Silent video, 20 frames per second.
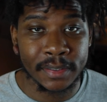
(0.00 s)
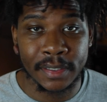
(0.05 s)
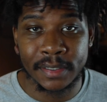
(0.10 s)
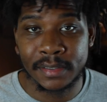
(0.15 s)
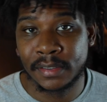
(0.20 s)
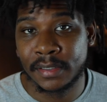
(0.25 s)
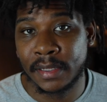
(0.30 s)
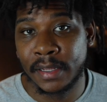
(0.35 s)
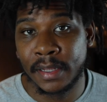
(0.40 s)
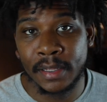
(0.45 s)

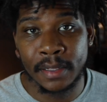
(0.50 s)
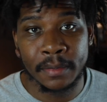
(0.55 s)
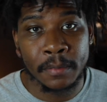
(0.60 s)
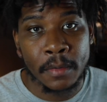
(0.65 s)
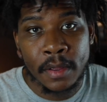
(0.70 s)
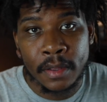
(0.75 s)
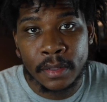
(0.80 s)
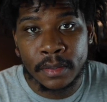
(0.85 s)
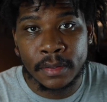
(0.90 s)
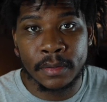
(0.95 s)
Let's say,
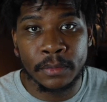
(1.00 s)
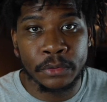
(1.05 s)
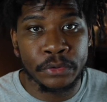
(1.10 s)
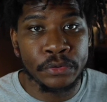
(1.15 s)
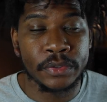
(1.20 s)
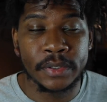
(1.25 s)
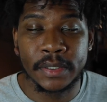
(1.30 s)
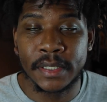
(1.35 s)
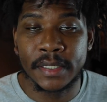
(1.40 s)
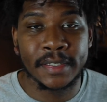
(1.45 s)

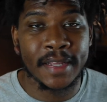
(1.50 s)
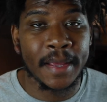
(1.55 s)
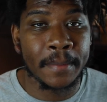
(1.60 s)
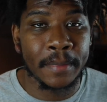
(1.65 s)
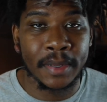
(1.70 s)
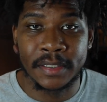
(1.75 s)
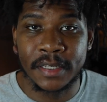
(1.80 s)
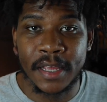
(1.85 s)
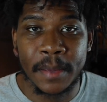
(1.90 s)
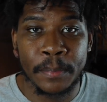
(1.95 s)
using the same
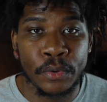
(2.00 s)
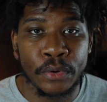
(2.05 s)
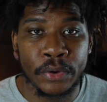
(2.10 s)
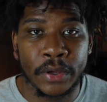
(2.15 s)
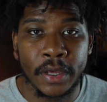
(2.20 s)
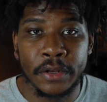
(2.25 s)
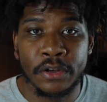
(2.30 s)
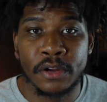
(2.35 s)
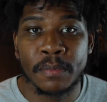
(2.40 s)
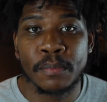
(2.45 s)
example
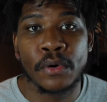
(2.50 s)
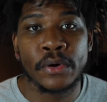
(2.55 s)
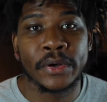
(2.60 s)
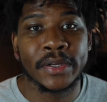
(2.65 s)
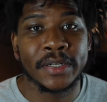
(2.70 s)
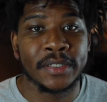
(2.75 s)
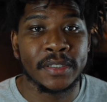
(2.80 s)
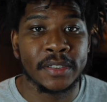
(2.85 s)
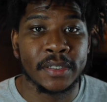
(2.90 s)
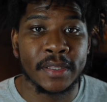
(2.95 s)
again, your
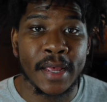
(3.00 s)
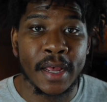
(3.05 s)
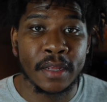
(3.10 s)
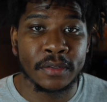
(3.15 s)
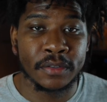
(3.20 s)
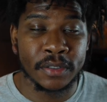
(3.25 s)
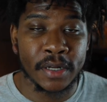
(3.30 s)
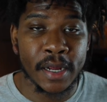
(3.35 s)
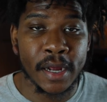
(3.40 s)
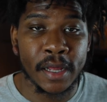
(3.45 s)
mortgage is
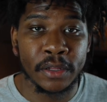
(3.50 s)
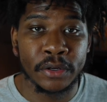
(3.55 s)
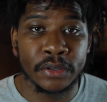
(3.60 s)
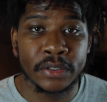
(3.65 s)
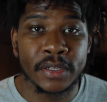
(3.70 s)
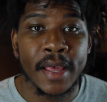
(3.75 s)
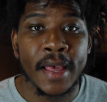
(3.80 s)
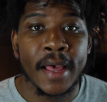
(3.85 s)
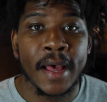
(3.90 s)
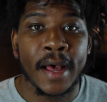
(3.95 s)
$1,000.